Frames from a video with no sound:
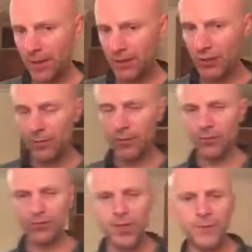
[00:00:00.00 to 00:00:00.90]
out your
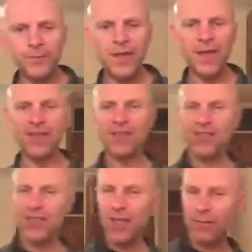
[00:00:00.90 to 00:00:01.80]
abdominals. It does
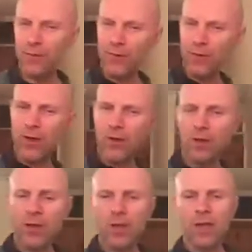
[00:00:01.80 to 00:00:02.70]
sit very
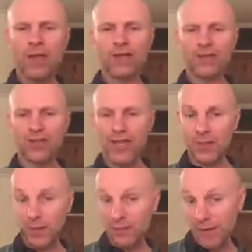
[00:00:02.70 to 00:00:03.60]
well, as I say,
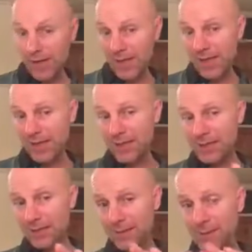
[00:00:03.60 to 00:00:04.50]
with
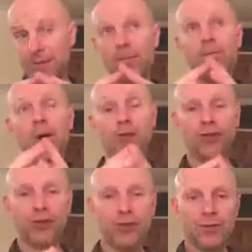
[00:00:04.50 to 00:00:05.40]
these
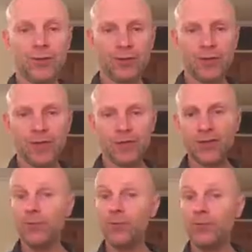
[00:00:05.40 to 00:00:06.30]
motions.
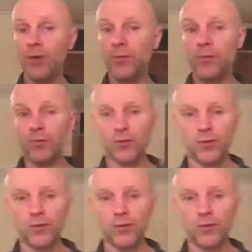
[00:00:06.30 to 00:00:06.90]
Silken movement,